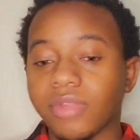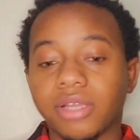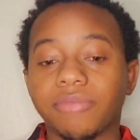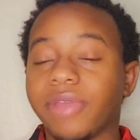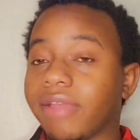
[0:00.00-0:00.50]

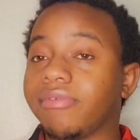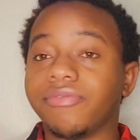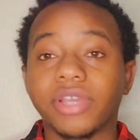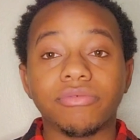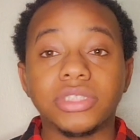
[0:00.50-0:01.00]
very,
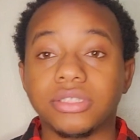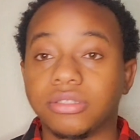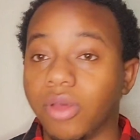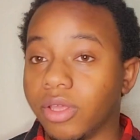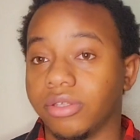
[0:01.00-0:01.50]
very
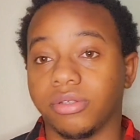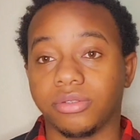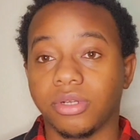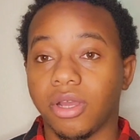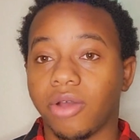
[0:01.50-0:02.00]
southern.
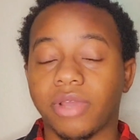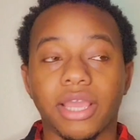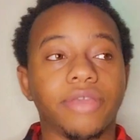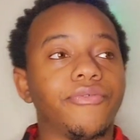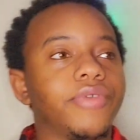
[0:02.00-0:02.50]

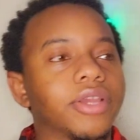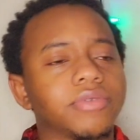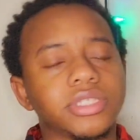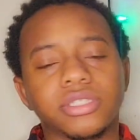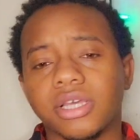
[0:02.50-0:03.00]
Okay,
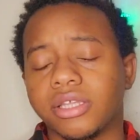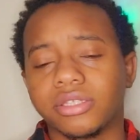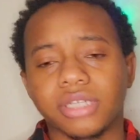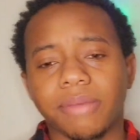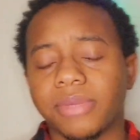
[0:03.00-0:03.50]
very
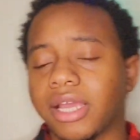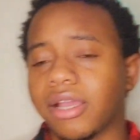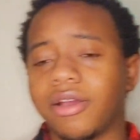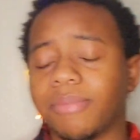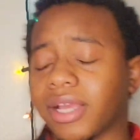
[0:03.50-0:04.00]
southern. I'm like,
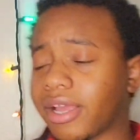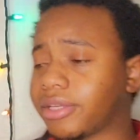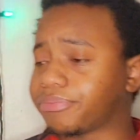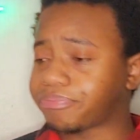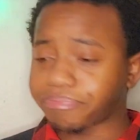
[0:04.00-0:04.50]
oh my
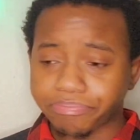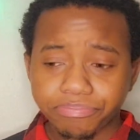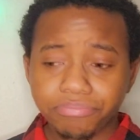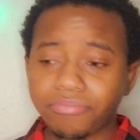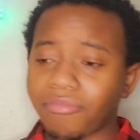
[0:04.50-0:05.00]
God.
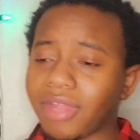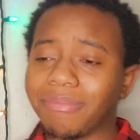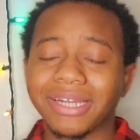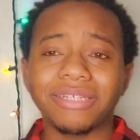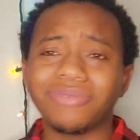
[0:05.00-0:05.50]

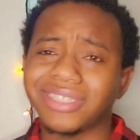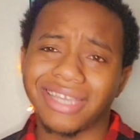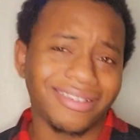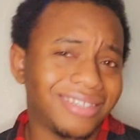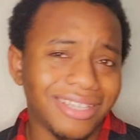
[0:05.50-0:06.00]
But it was
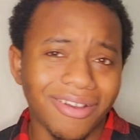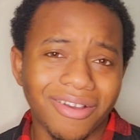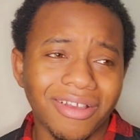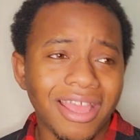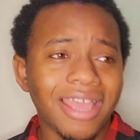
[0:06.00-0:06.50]
sexy,
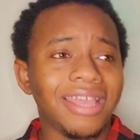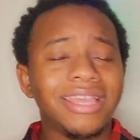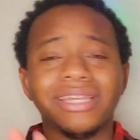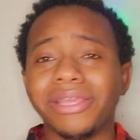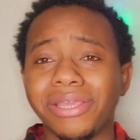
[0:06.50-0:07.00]
y'all.
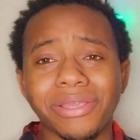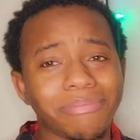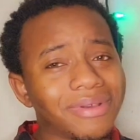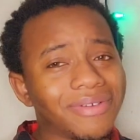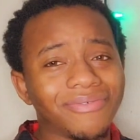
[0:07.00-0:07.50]
Deep,
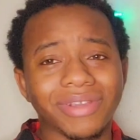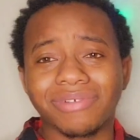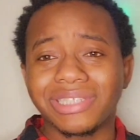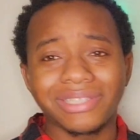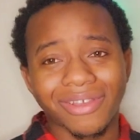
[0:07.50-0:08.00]
very
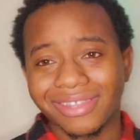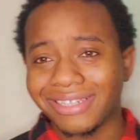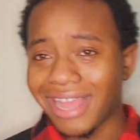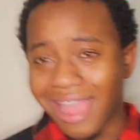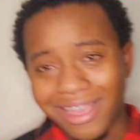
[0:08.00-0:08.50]
southern
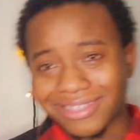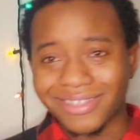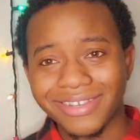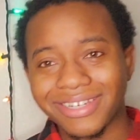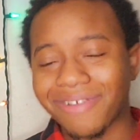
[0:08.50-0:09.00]

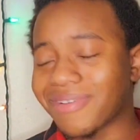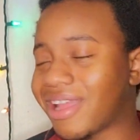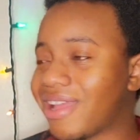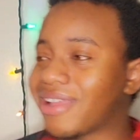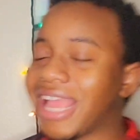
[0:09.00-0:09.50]
accent,
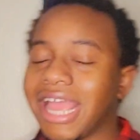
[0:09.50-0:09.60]
okay?